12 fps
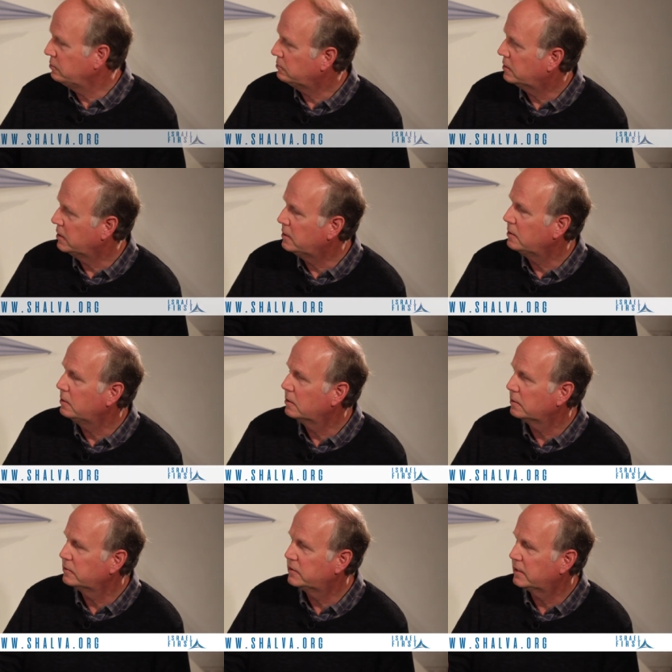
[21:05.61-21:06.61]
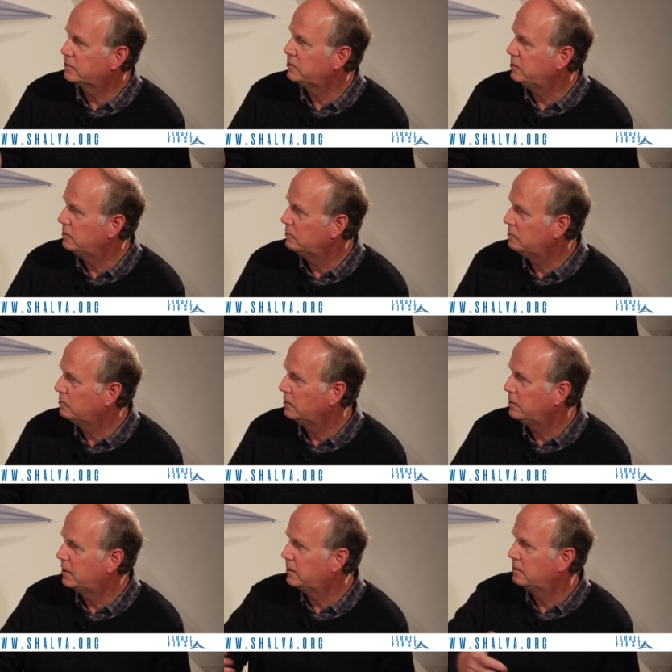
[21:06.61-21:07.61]
You they can contact you,
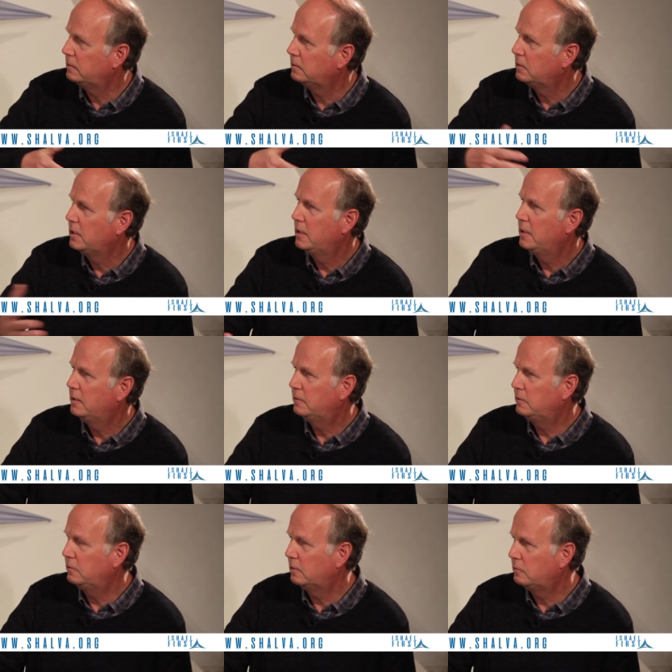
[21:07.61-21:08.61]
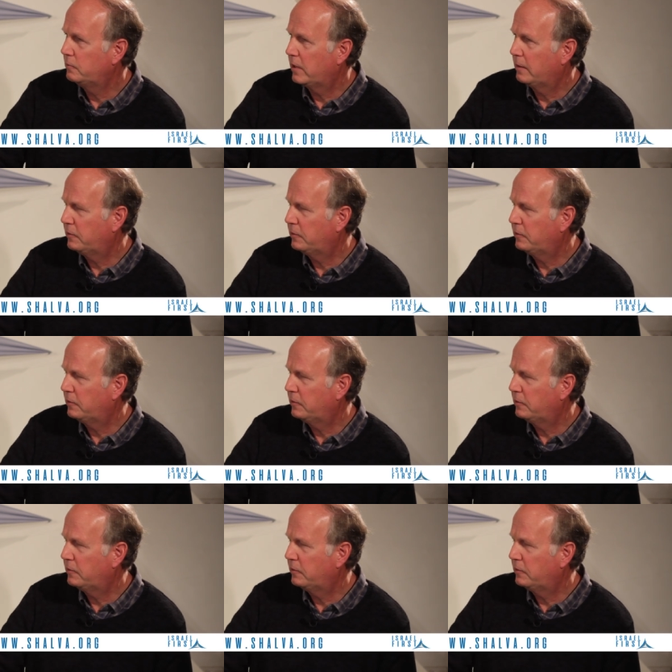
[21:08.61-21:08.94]
and they can, you know.